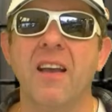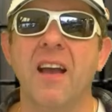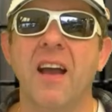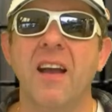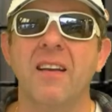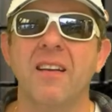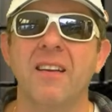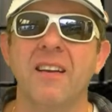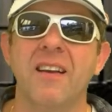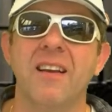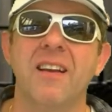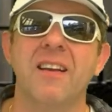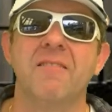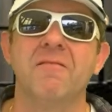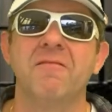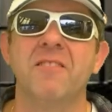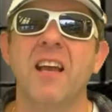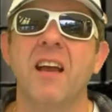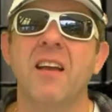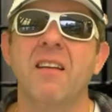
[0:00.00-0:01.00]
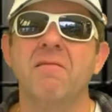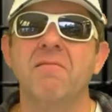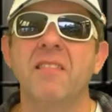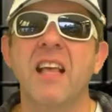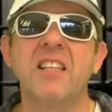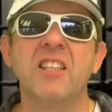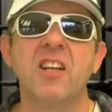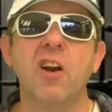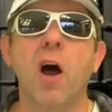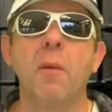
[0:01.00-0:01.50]
Okay, so
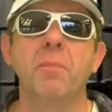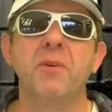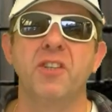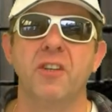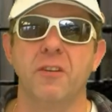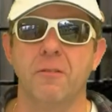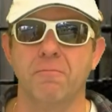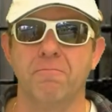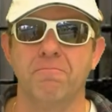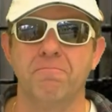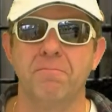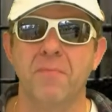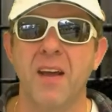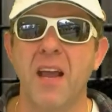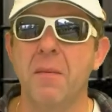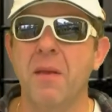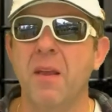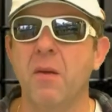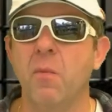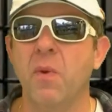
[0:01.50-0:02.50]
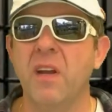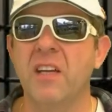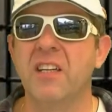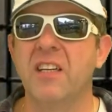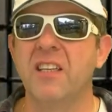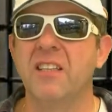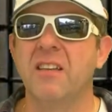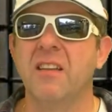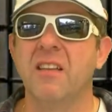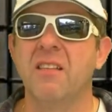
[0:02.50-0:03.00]
that's an option. Maybe we
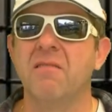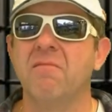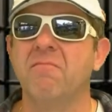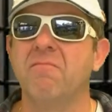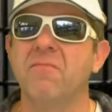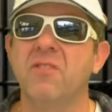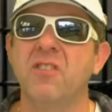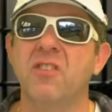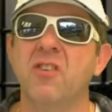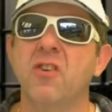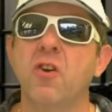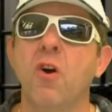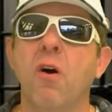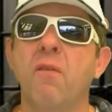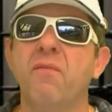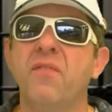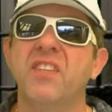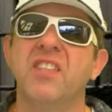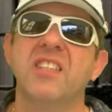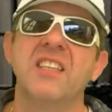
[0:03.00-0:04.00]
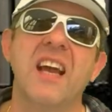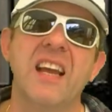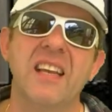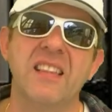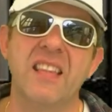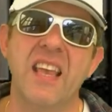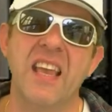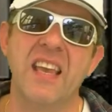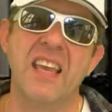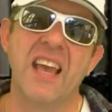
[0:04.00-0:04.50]
just
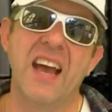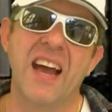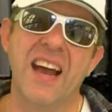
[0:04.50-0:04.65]
confiscate their